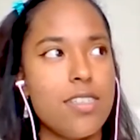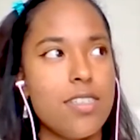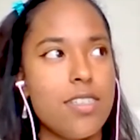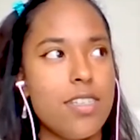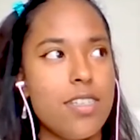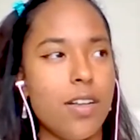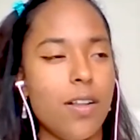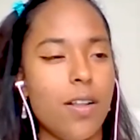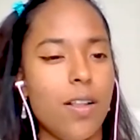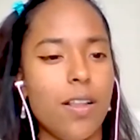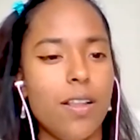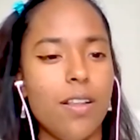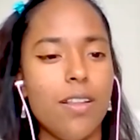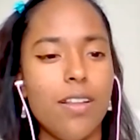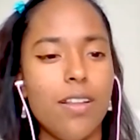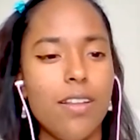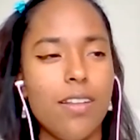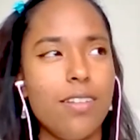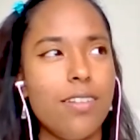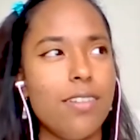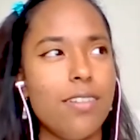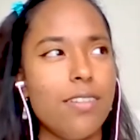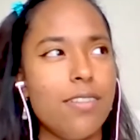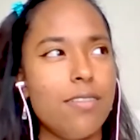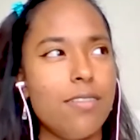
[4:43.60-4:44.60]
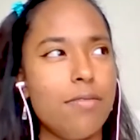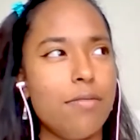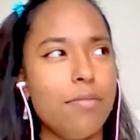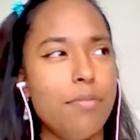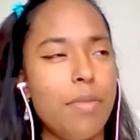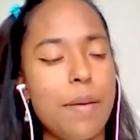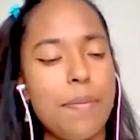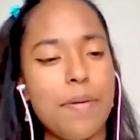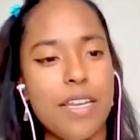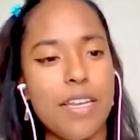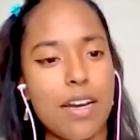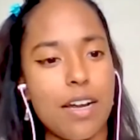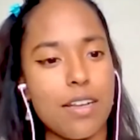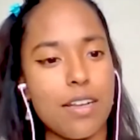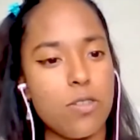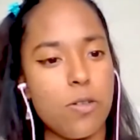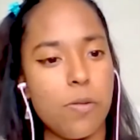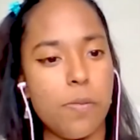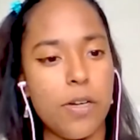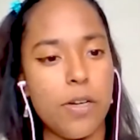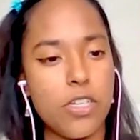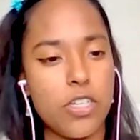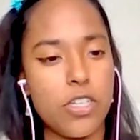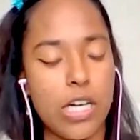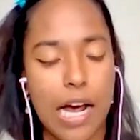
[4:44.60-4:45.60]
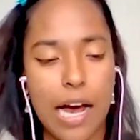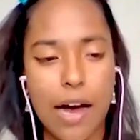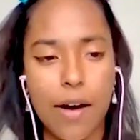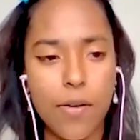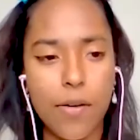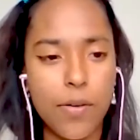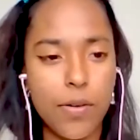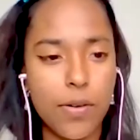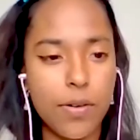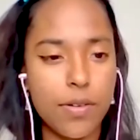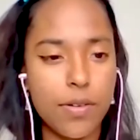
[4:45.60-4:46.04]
still maybe not so much now?